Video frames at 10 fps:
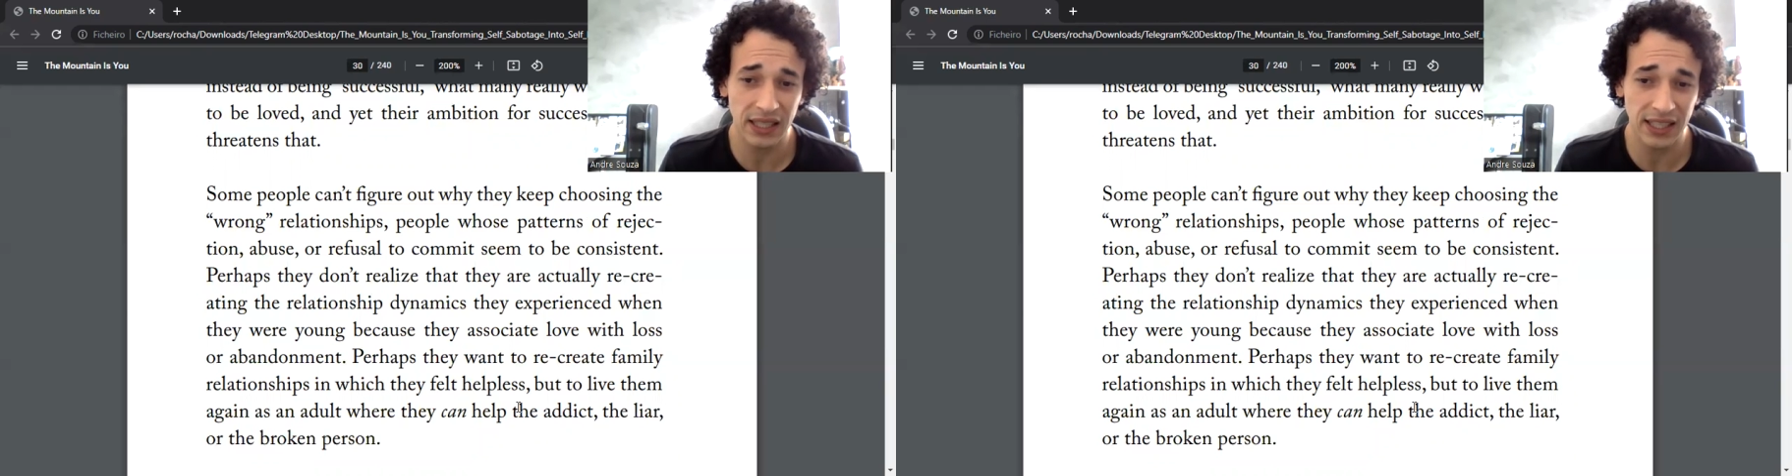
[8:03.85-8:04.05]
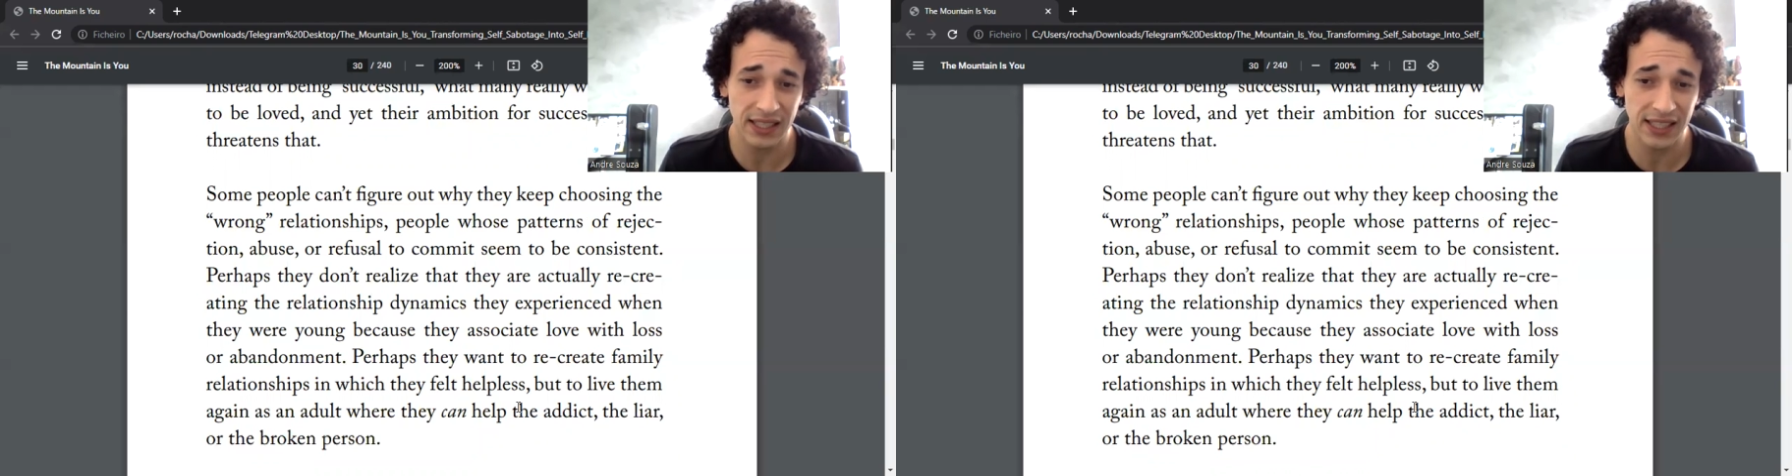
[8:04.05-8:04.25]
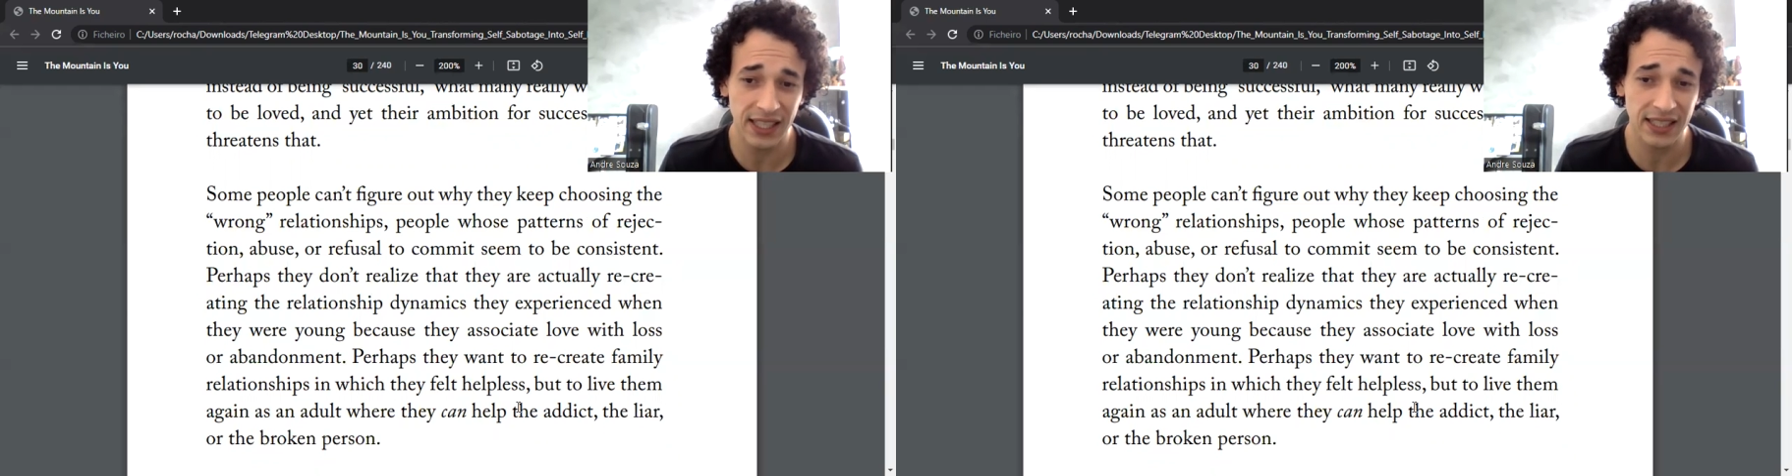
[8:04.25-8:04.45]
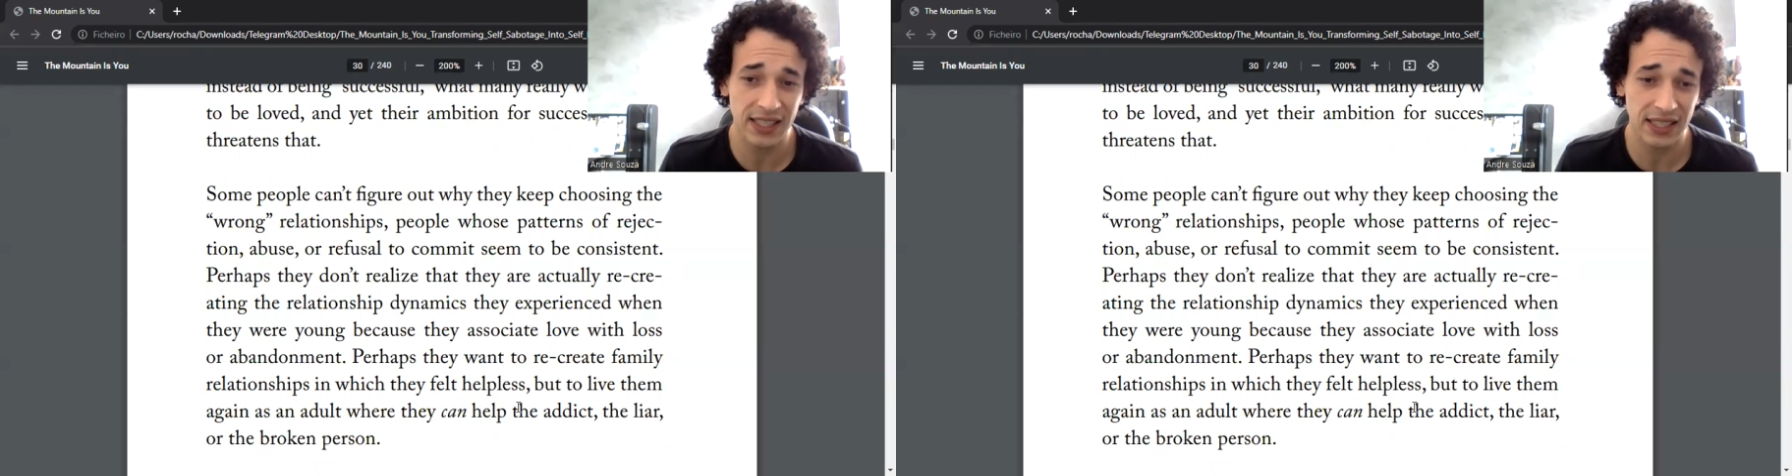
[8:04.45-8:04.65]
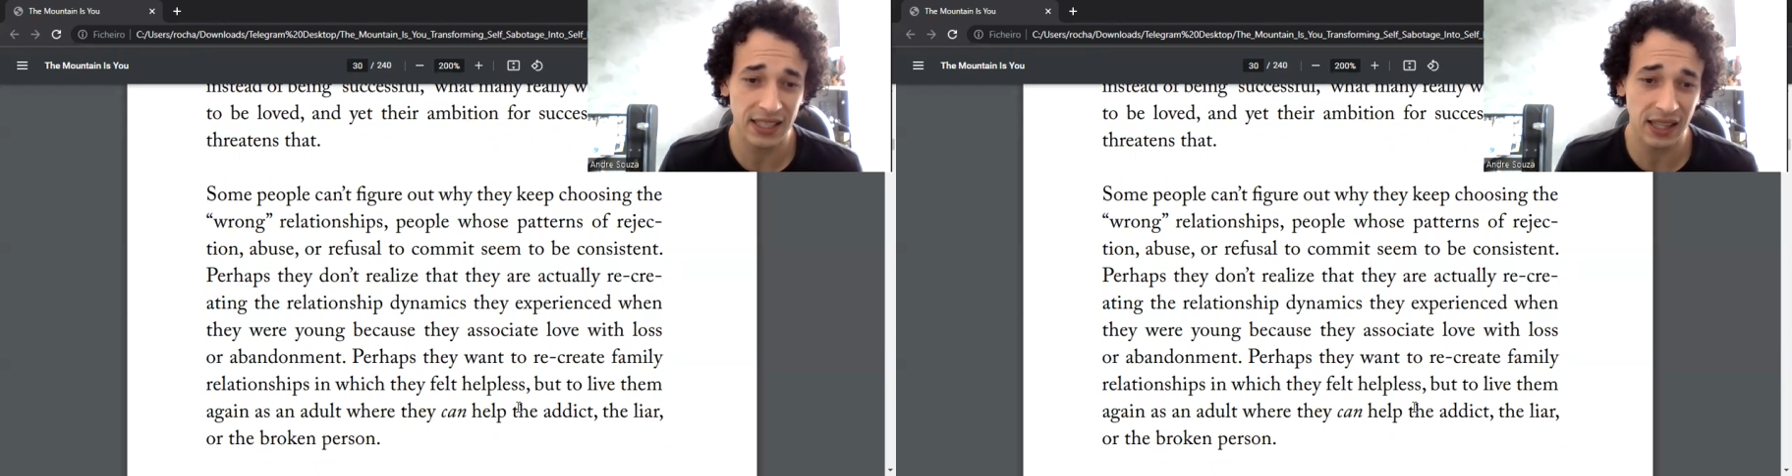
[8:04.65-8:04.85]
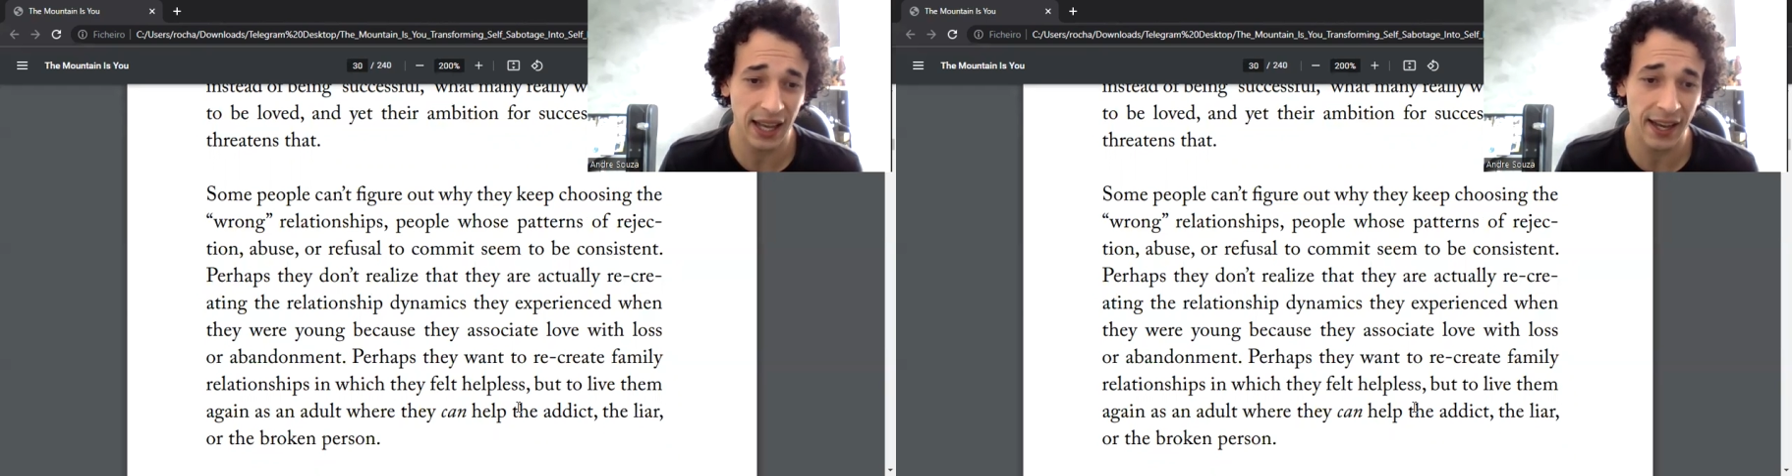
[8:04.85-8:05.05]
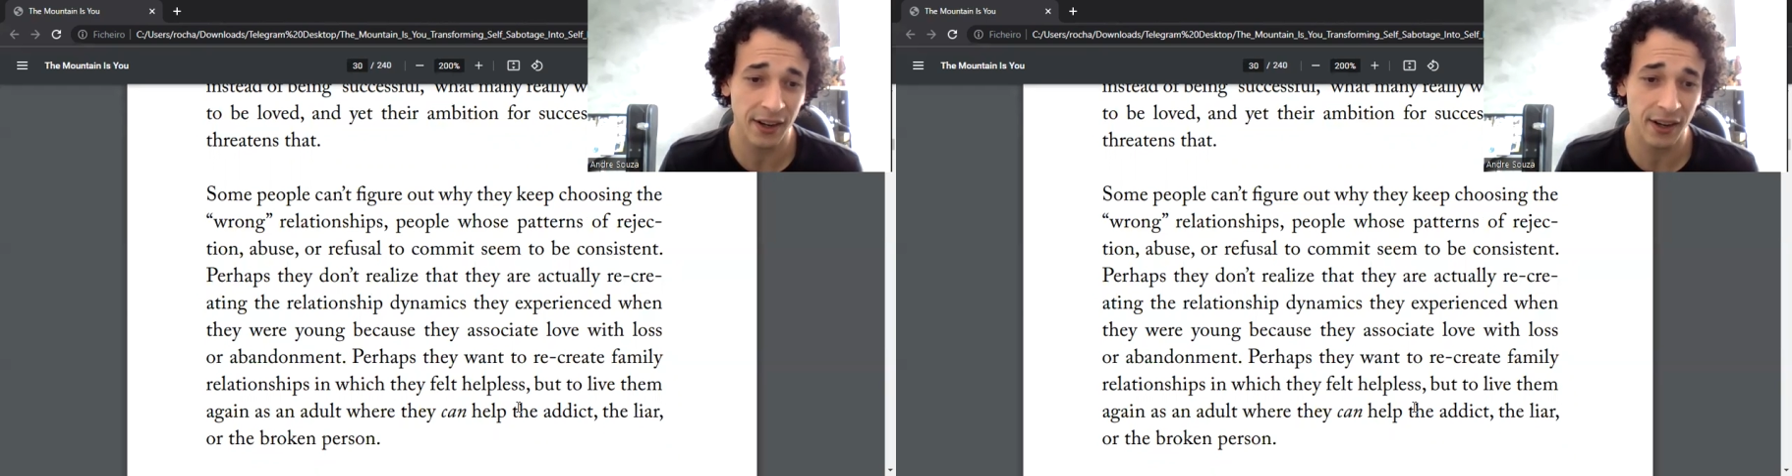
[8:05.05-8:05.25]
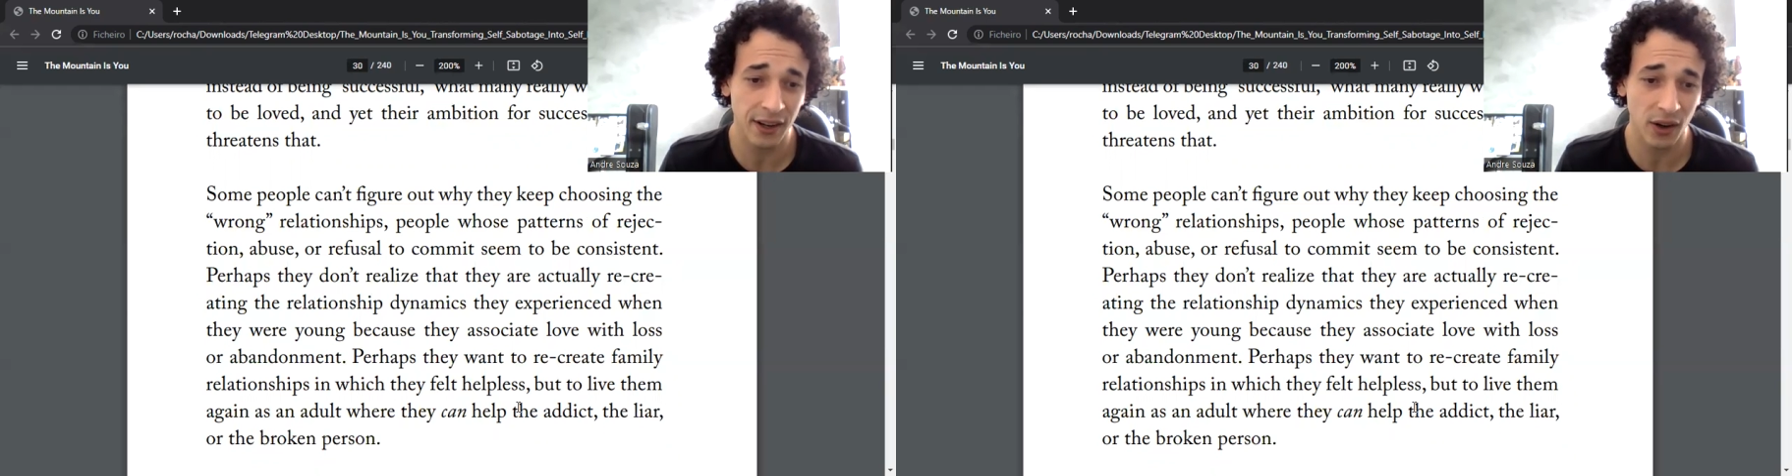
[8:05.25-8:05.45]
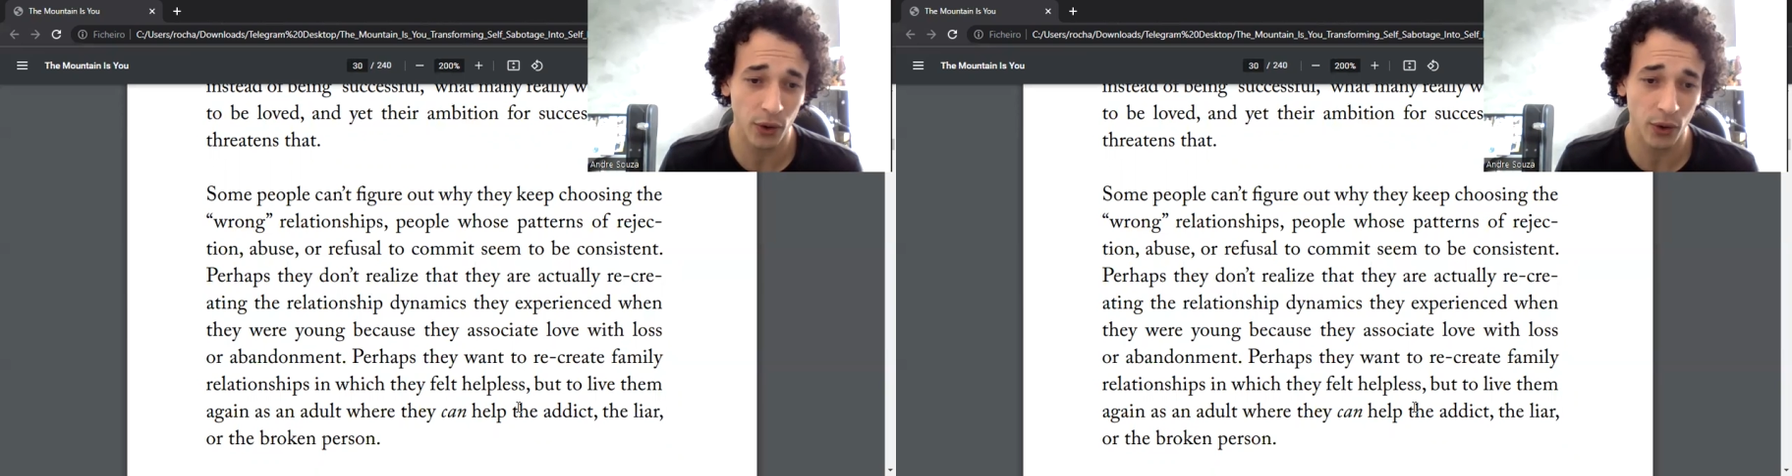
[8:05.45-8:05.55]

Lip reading: addict, the liar,